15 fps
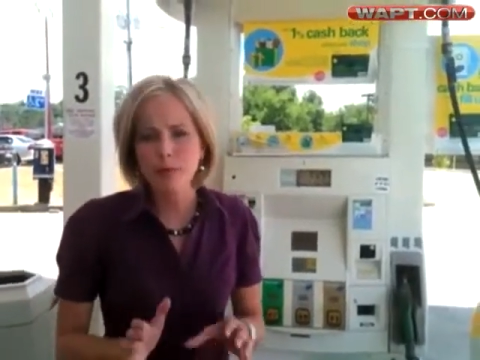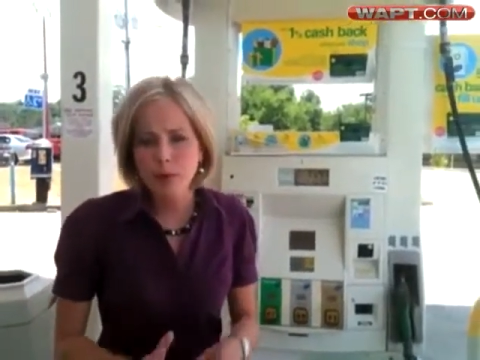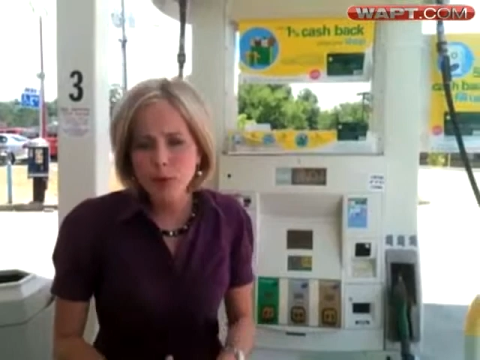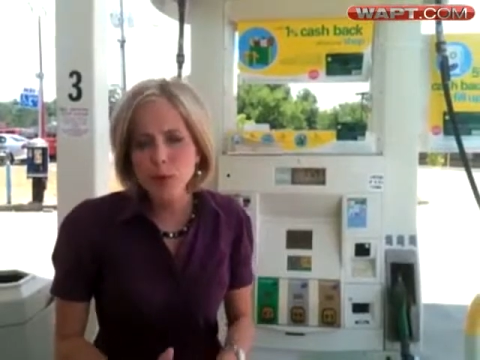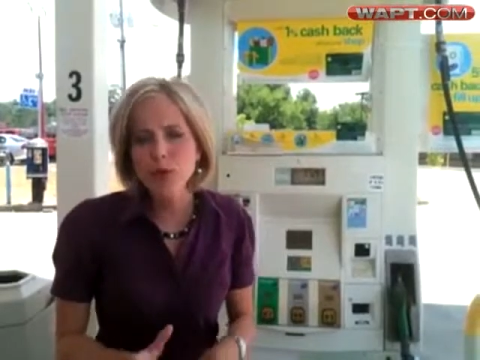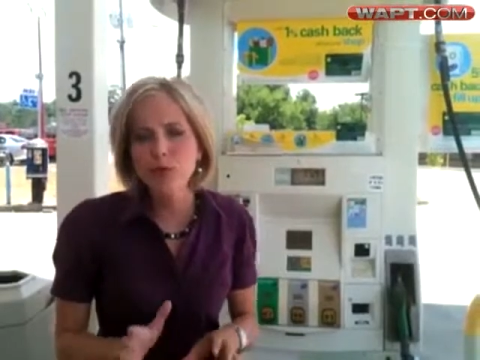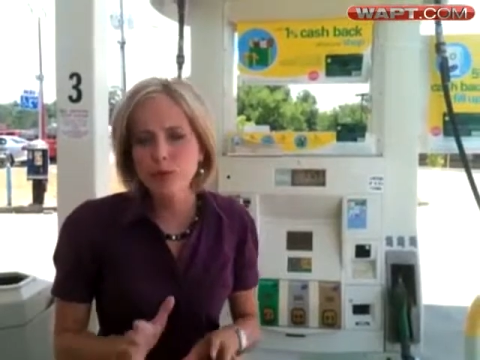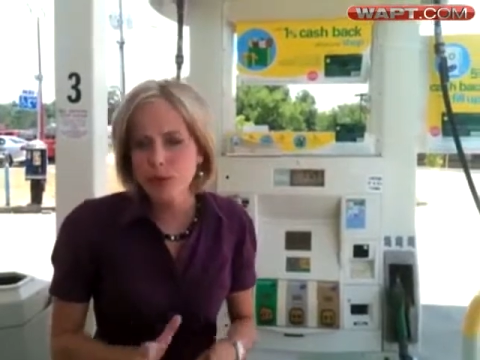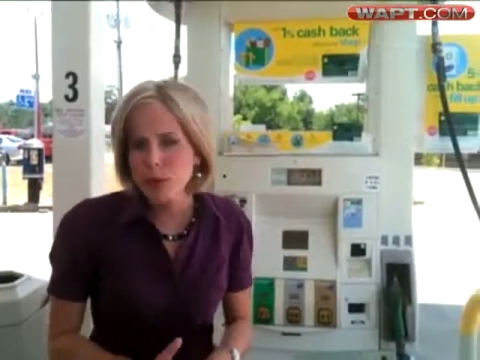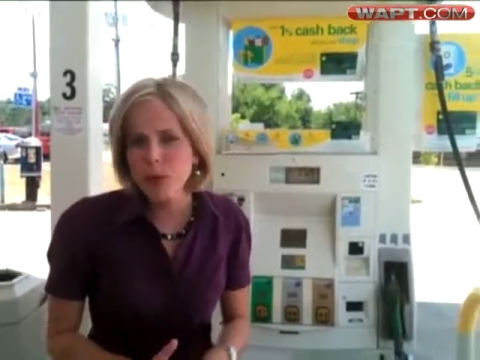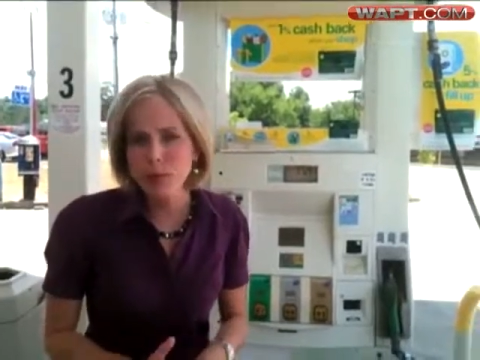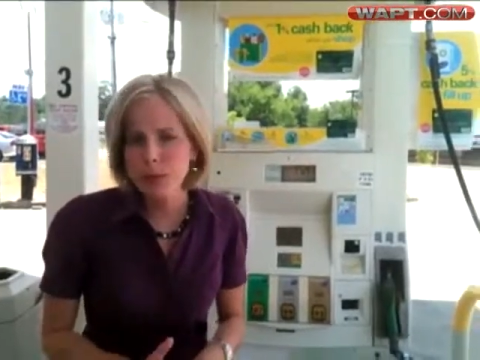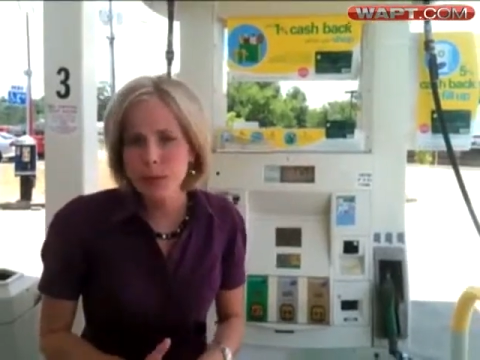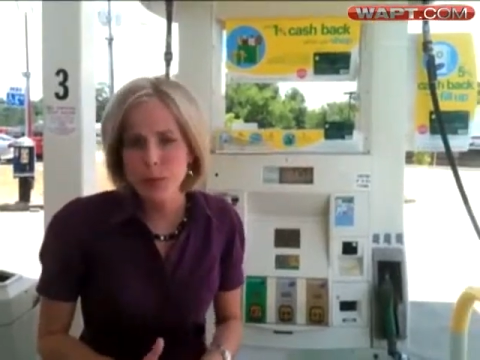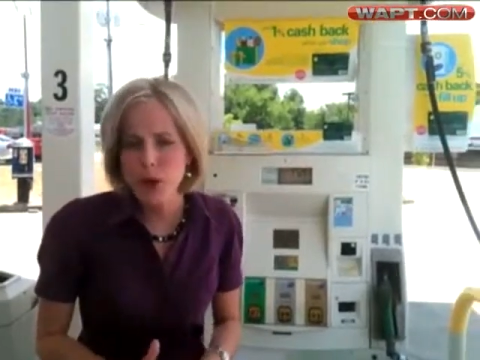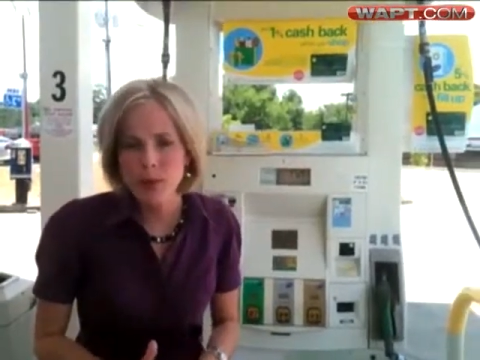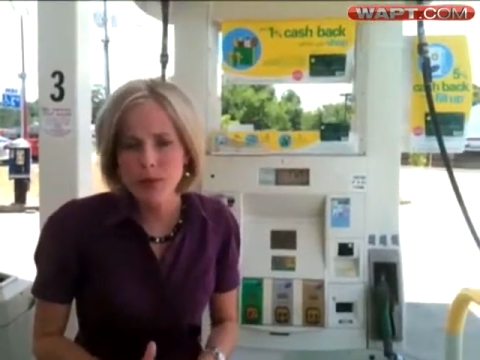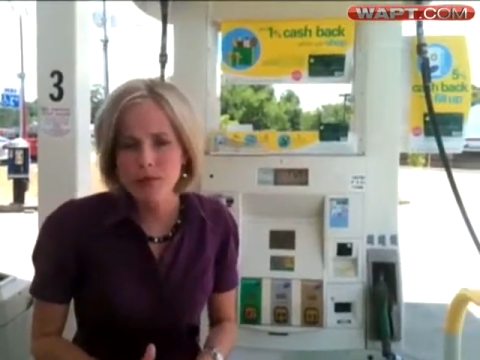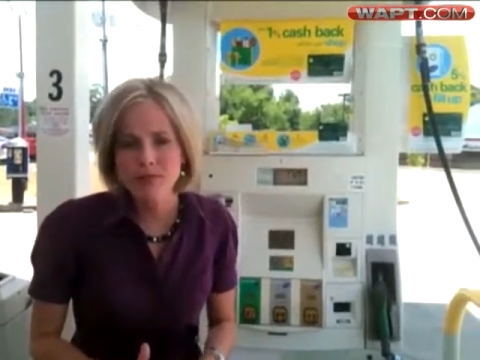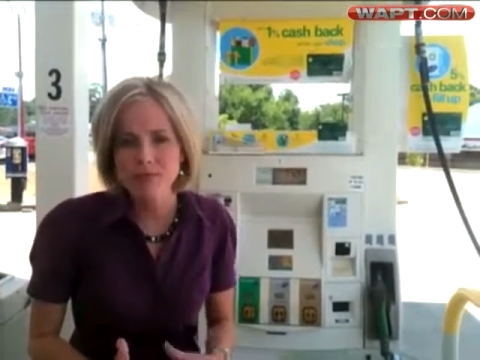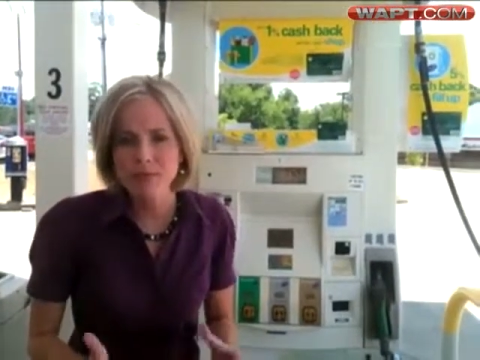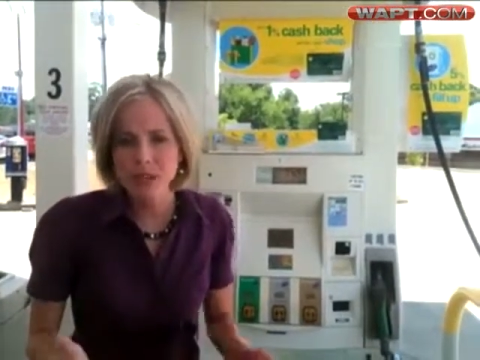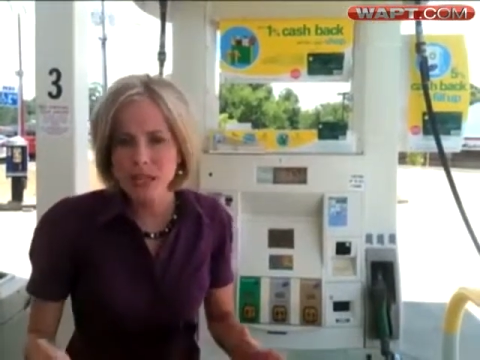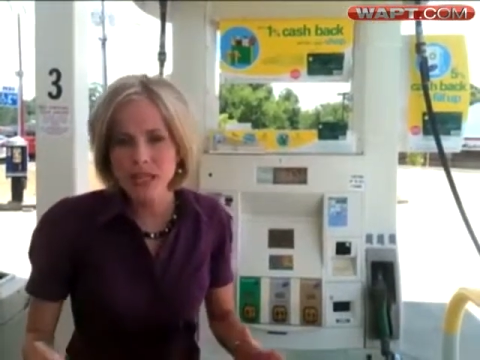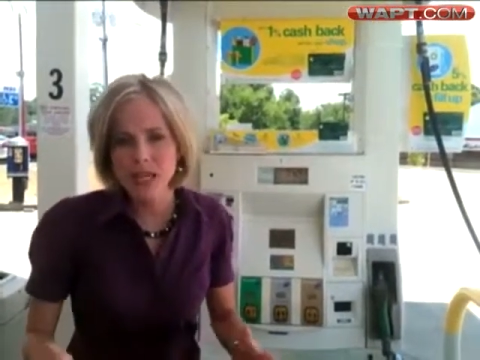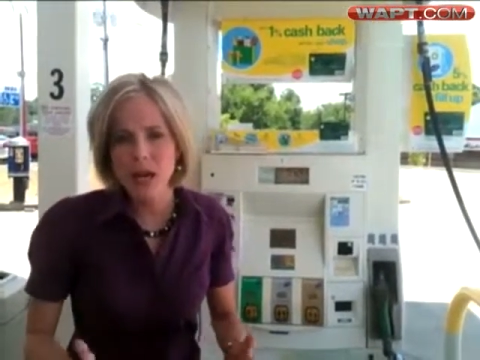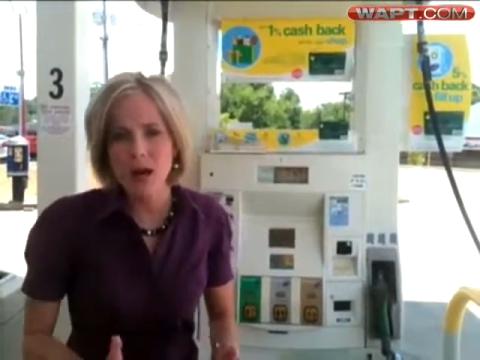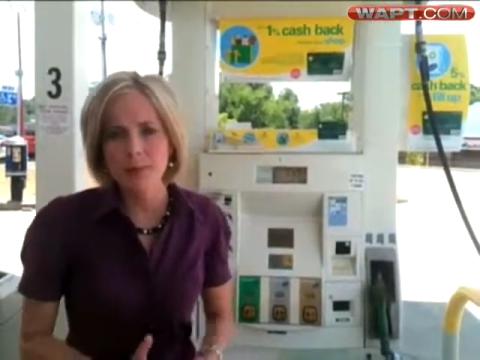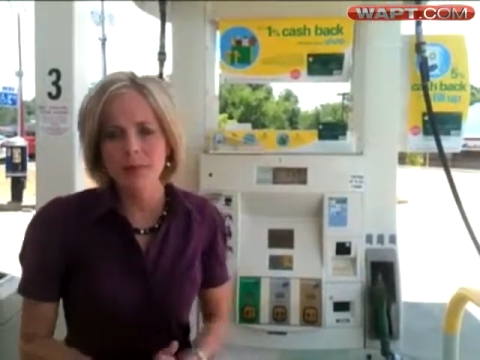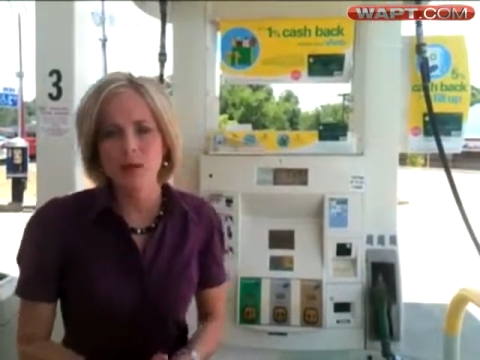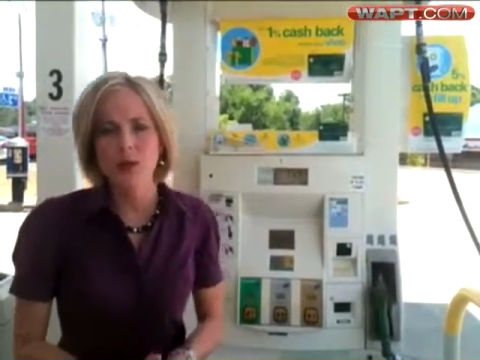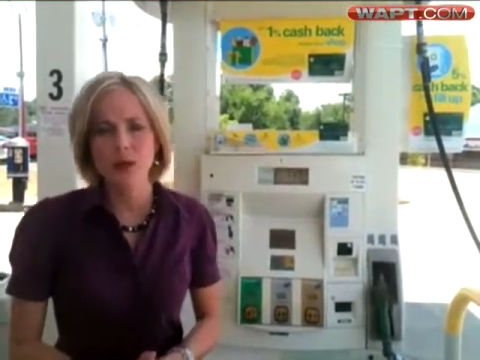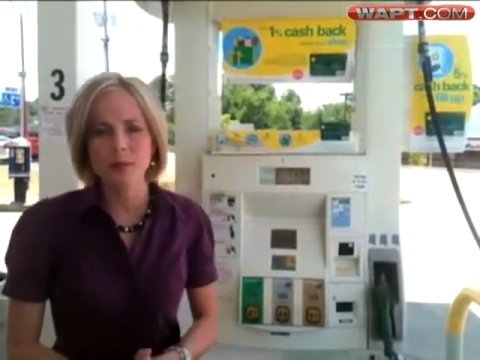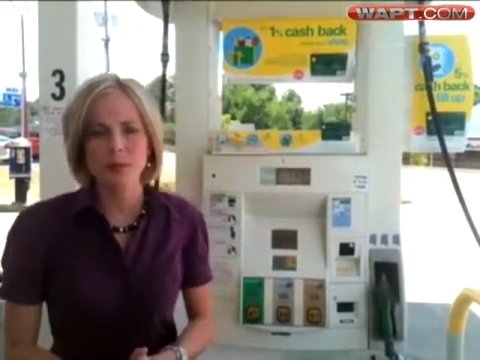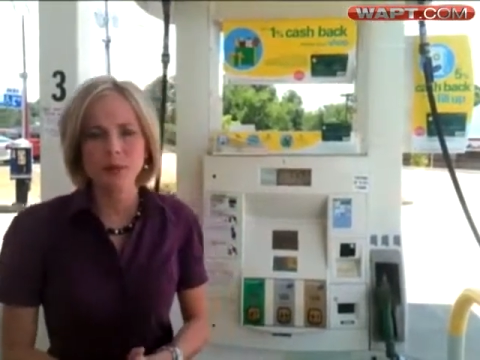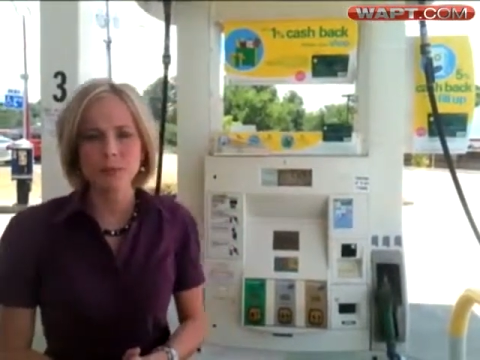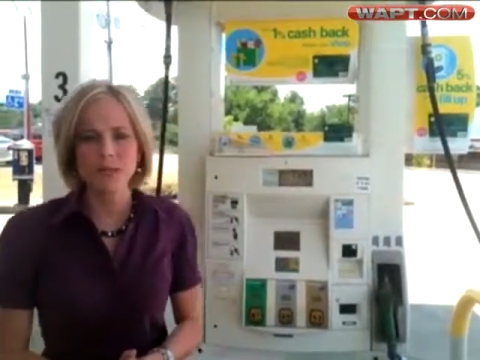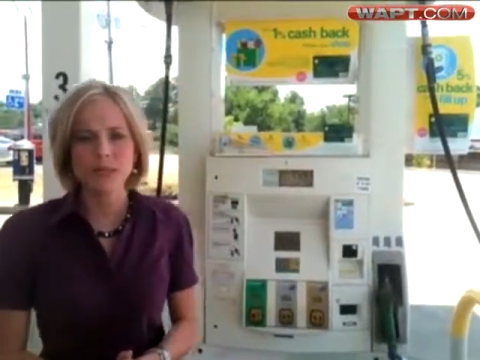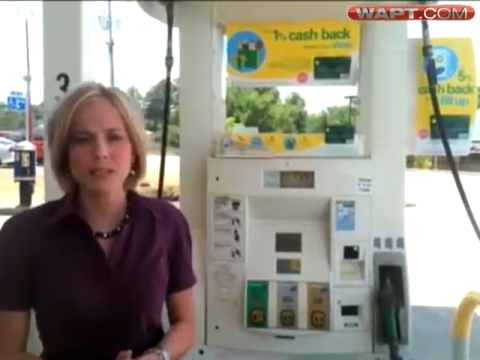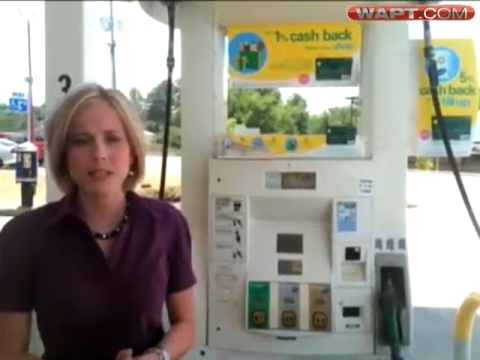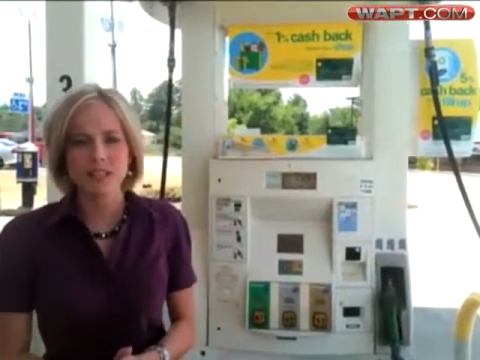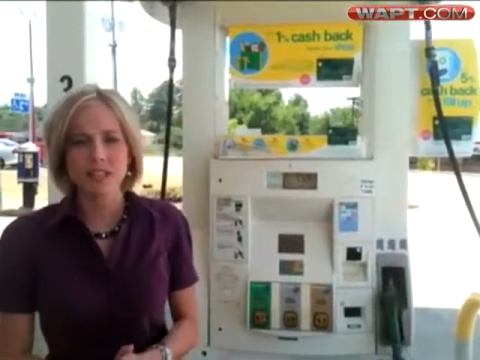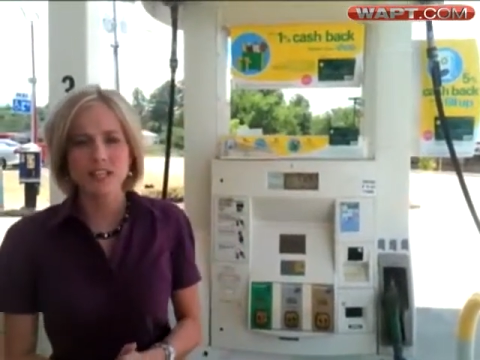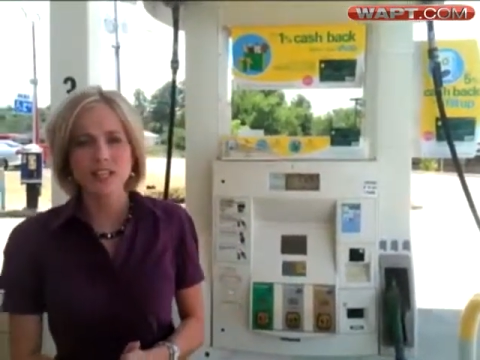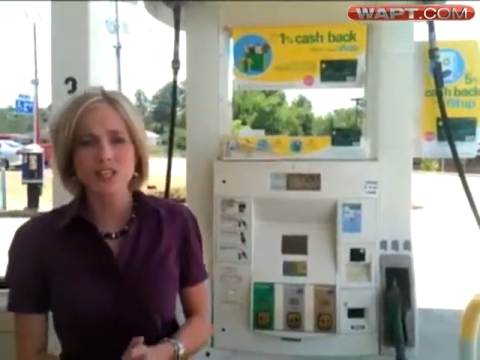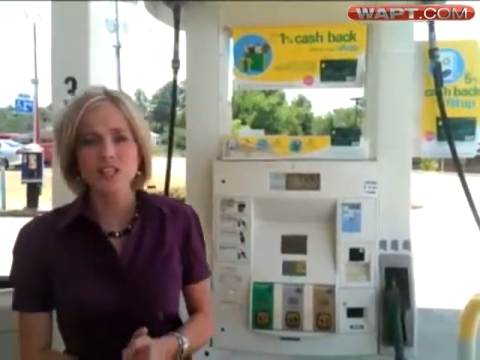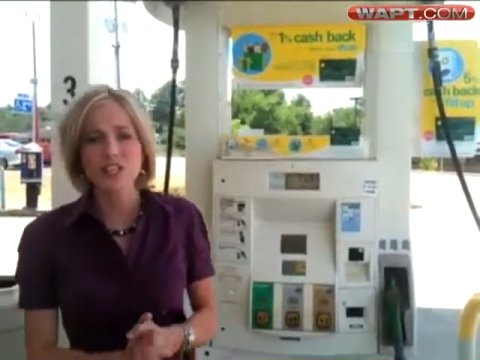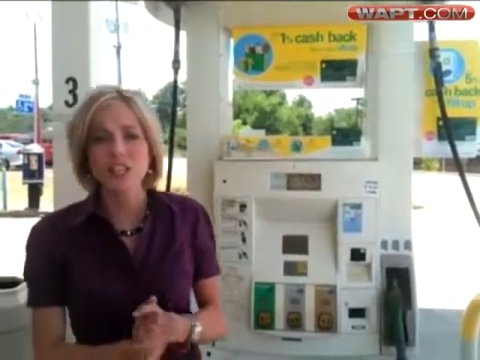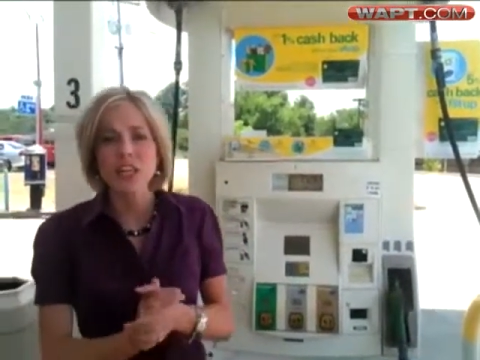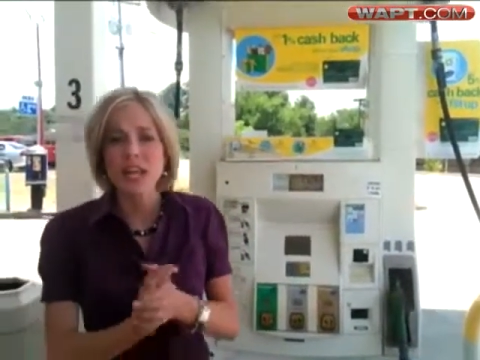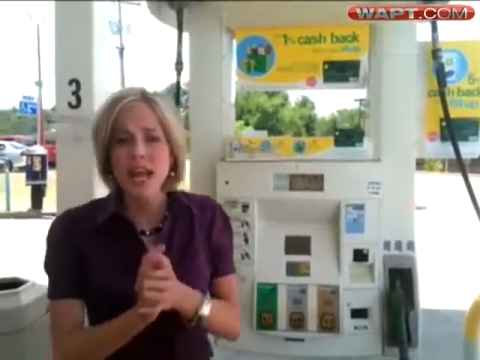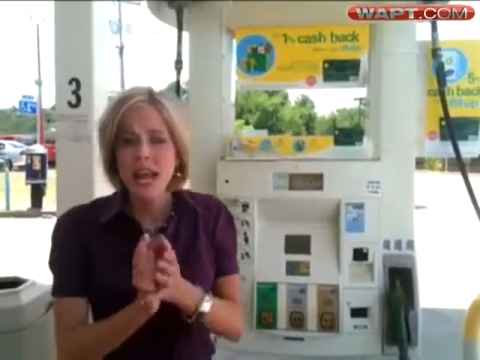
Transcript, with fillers: fewer and fewer people have been filling up here at BP stations,